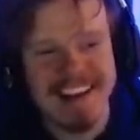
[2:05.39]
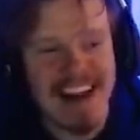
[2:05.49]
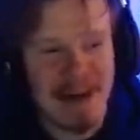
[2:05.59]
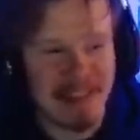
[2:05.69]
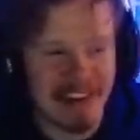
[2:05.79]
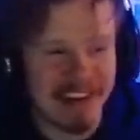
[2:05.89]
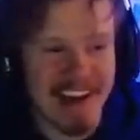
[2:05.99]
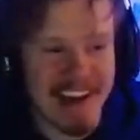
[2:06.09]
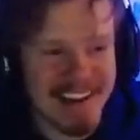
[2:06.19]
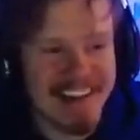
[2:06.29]
I'm like,
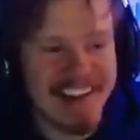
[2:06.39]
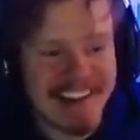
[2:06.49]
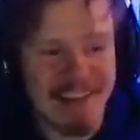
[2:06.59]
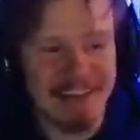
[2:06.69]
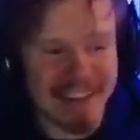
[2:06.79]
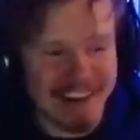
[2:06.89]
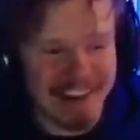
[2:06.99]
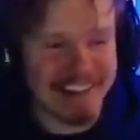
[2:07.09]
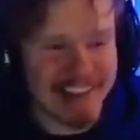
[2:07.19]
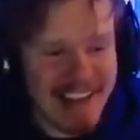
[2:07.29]
okay, can we get
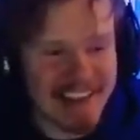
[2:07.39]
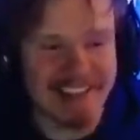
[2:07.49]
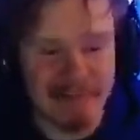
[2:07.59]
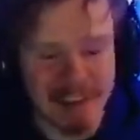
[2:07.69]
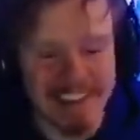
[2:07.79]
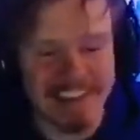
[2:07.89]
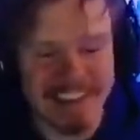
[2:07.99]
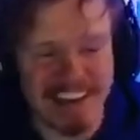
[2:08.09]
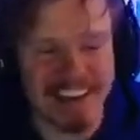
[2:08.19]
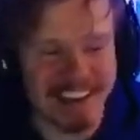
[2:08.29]
a last minute
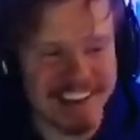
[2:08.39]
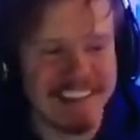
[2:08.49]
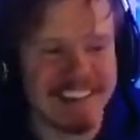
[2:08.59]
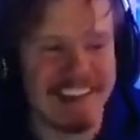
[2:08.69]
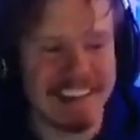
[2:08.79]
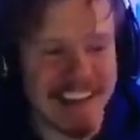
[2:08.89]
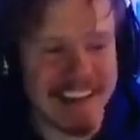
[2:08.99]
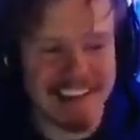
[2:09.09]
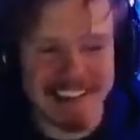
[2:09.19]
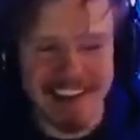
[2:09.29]
shiny? Like
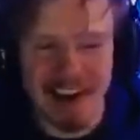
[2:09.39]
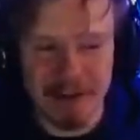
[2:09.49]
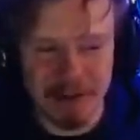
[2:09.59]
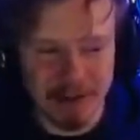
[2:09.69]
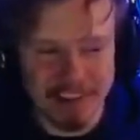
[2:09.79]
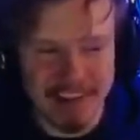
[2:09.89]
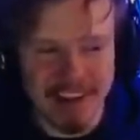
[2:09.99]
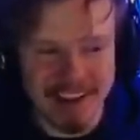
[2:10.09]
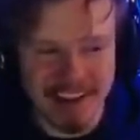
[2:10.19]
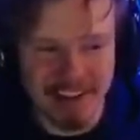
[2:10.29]
last encounter of the
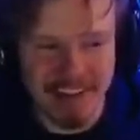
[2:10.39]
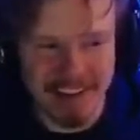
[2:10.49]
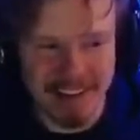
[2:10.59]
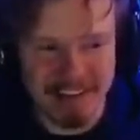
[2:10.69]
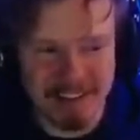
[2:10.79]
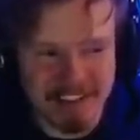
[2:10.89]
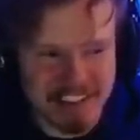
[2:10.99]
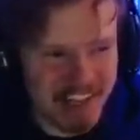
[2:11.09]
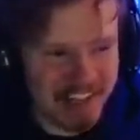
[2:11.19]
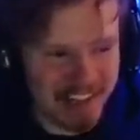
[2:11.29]
day, can we get a
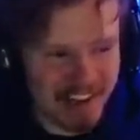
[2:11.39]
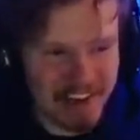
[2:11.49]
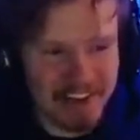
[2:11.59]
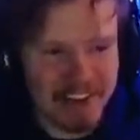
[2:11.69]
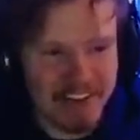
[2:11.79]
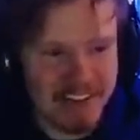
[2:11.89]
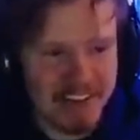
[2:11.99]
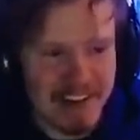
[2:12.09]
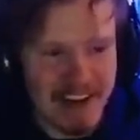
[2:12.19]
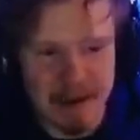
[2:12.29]
shiny, you know?
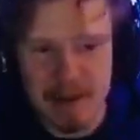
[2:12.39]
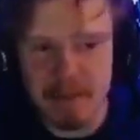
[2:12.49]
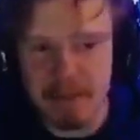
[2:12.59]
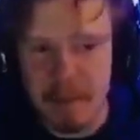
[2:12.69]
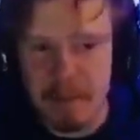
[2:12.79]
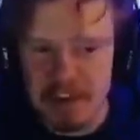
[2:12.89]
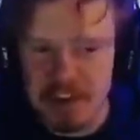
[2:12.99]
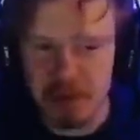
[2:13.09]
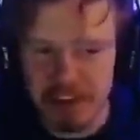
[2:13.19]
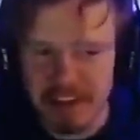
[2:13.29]
I, I'm, I'm pretty
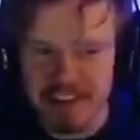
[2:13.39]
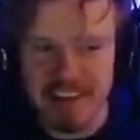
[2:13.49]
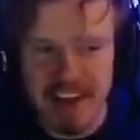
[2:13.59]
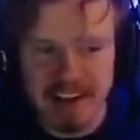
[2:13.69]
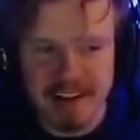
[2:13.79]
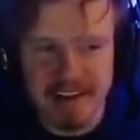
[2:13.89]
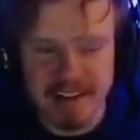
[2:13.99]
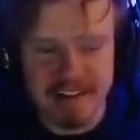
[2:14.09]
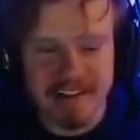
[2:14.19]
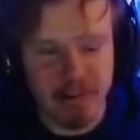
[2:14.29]
sure to this day,
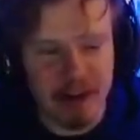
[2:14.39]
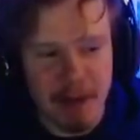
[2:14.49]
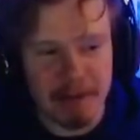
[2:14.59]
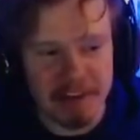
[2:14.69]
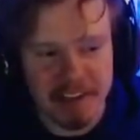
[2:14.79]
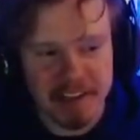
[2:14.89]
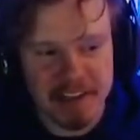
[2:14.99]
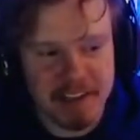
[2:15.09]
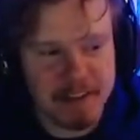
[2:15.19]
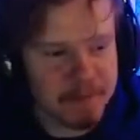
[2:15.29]
it's never happened.
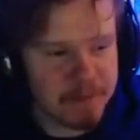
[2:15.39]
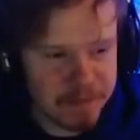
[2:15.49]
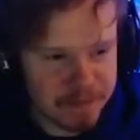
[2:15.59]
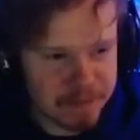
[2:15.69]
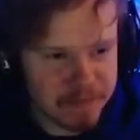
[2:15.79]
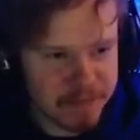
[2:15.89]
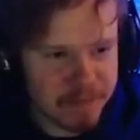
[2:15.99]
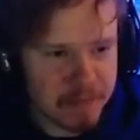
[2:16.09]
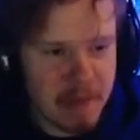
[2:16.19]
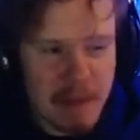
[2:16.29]

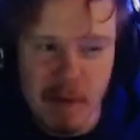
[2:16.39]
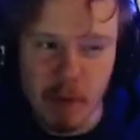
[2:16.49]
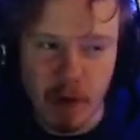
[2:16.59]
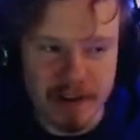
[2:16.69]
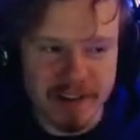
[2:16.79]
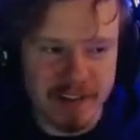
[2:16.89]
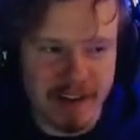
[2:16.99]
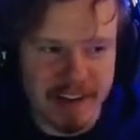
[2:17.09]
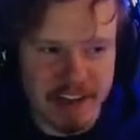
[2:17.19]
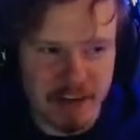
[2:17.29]
Maybe once that
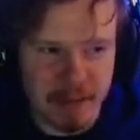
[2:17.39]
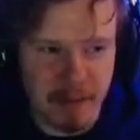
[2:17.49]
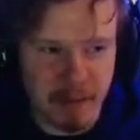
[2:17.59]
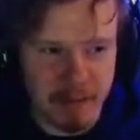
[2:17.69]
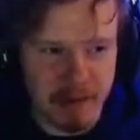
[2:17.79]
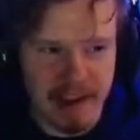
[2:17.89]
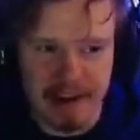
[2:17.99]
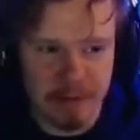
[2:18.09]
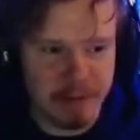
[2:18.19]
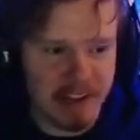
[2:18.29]
I can't remember, but
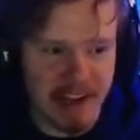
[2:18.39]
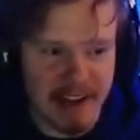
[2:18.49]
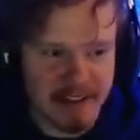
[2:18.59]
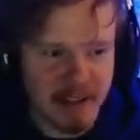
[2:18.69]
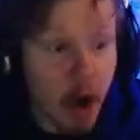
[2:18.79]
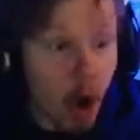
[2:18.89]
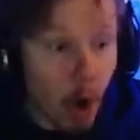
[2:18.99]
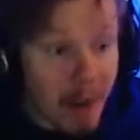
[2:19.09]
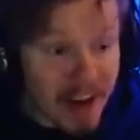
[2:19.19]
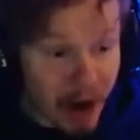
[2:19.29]
yeah, I don't think it has.
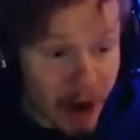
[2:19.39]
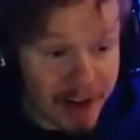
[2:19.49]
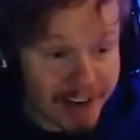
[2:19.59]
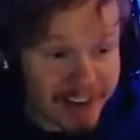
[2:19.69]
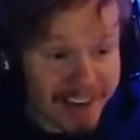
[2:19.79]
Oh my god!